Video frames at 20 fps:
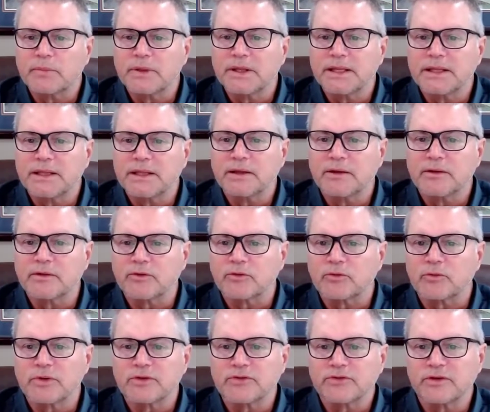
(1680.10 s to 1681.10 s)
years.
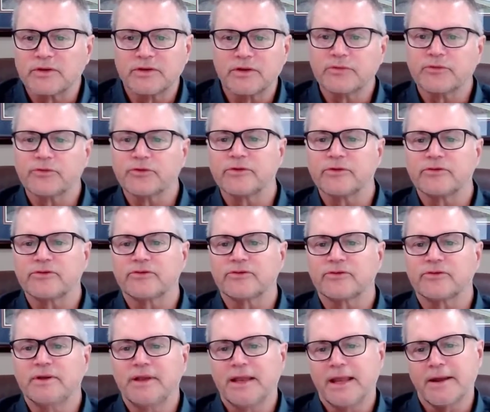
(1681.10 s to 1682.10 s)
What's the difference
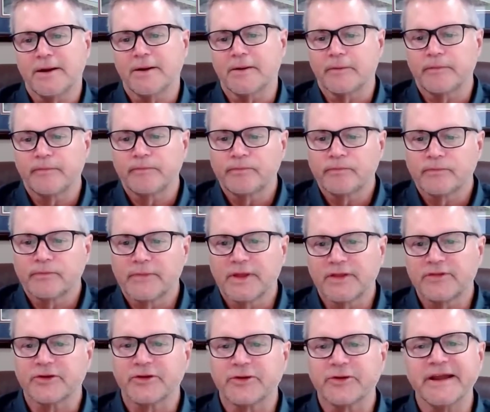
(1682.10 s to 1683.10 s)
now?
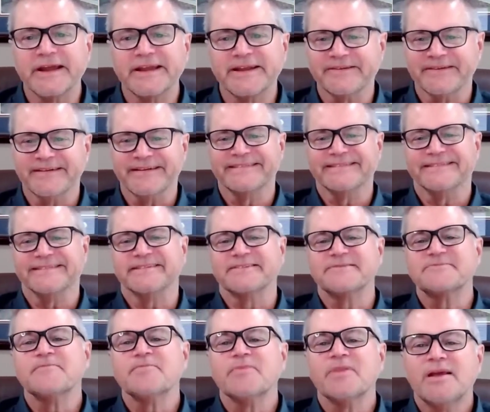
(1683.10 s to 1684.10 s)
That's a great question.
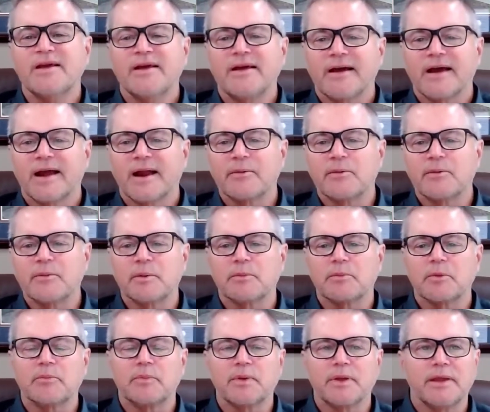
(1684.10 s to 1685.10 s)
I remember
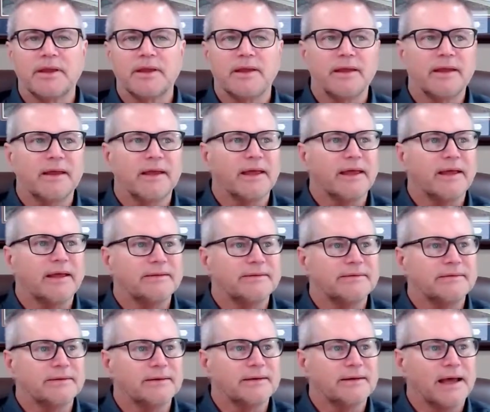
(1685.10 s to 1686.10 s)
being at
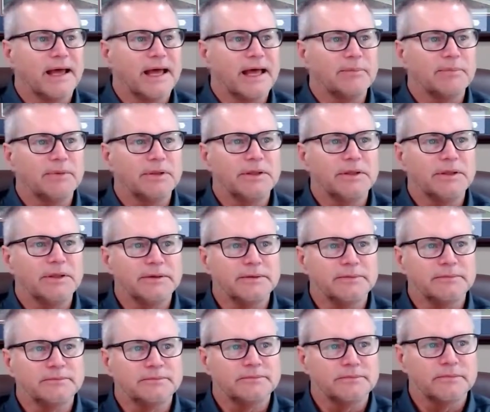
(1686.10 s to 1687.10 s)

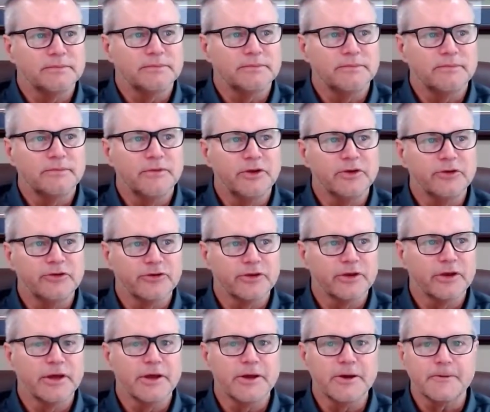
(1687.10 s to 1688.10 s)
IBM years
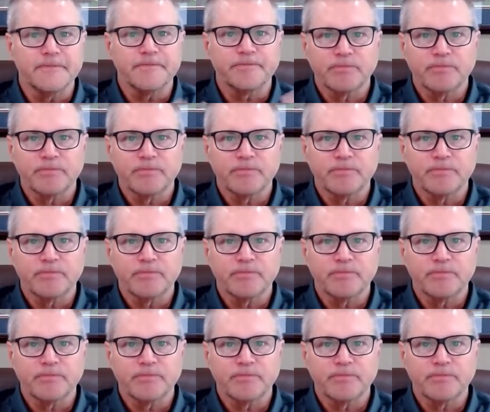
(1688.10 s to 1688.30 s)
ago